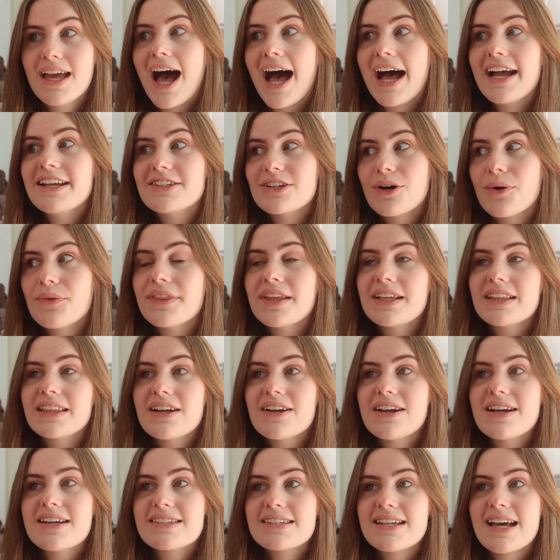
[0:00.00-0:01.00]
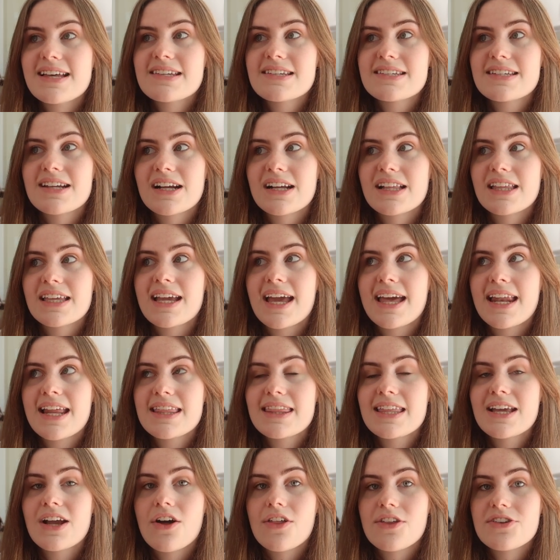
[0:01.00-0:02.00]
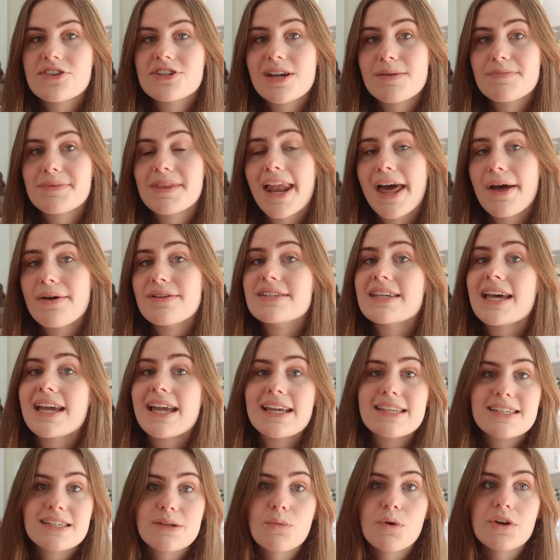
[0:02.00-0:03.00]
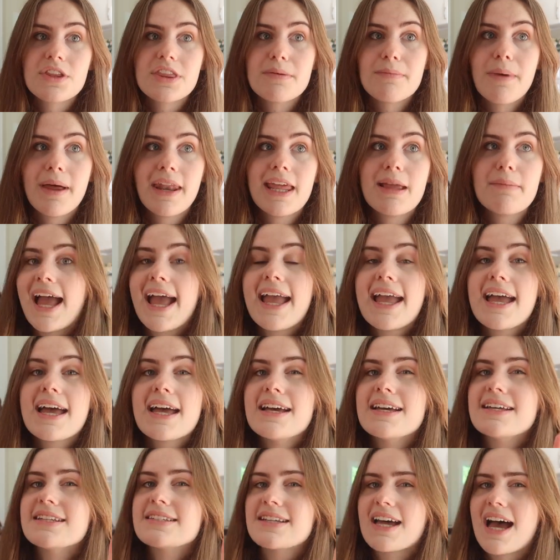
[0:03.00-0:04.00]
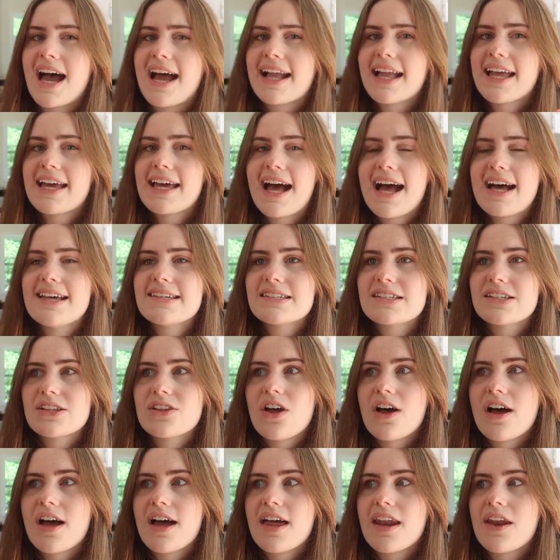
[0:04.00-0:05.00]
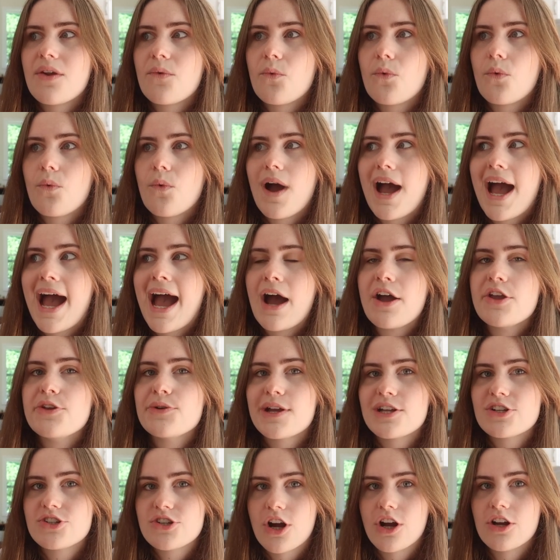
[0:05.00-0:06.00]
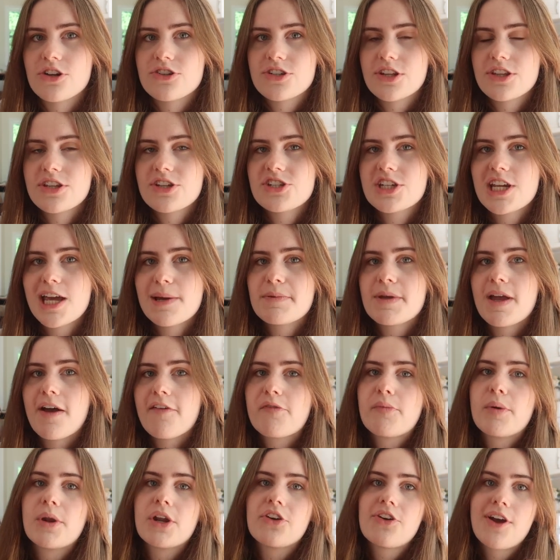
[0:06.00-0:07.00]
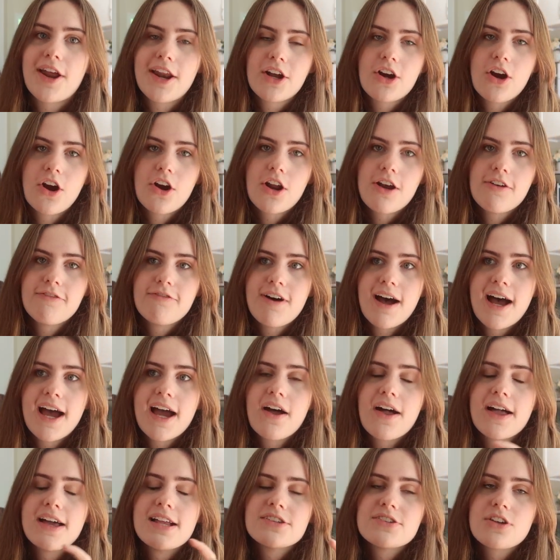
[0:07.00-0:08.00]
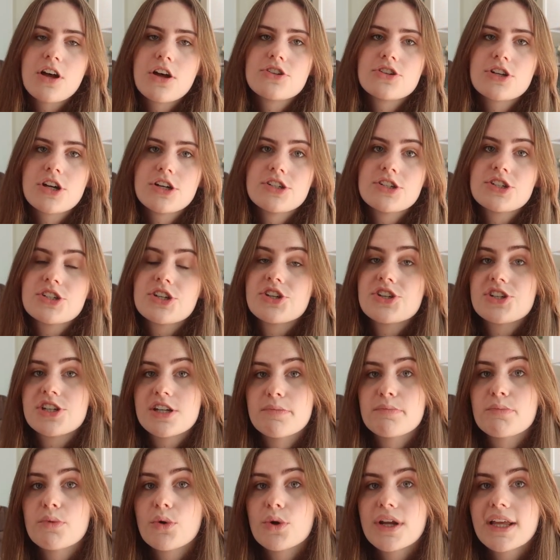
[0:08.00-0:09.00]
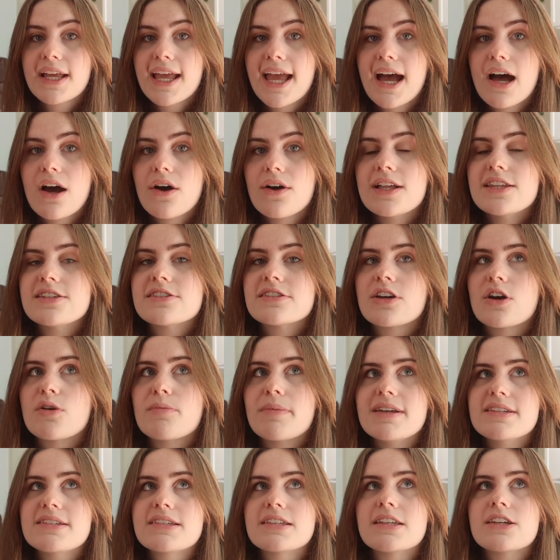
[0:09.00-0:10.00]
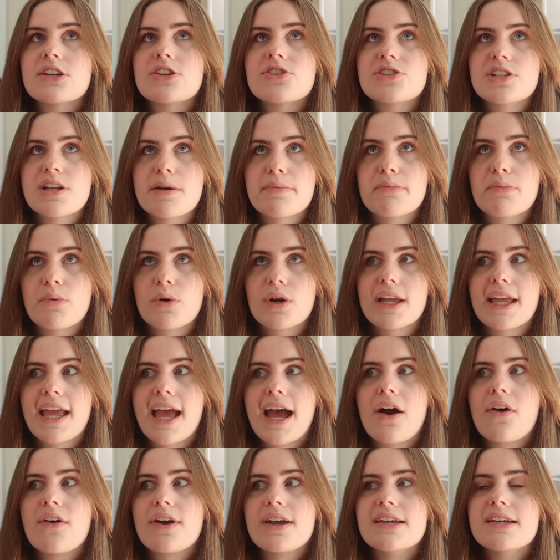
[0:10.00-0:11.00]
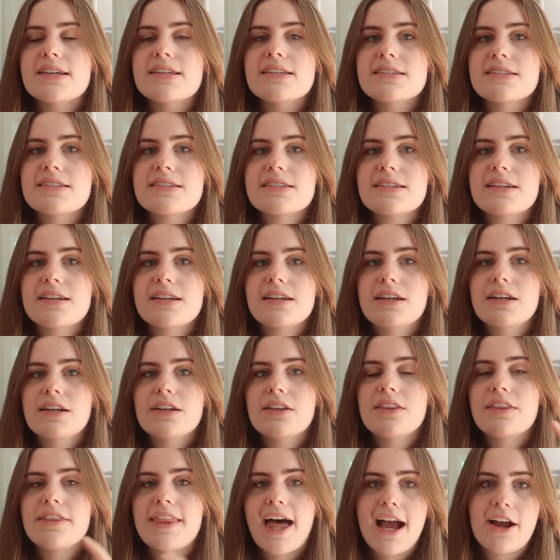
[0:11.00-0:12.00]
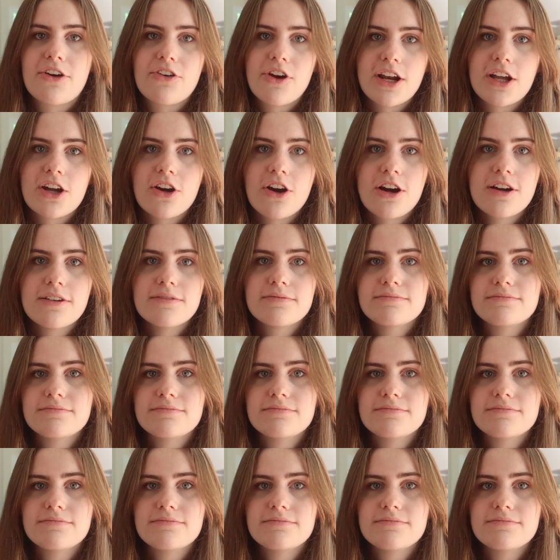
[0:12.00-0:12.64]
I don't think there is necessarily anything on the ship that I would say isn't worth the money. And I get asked a lot, how you get charged on the ship. You have to put a credit card on file and it's all charged to your shipboard account. And so basically your shipboard account is that credit card.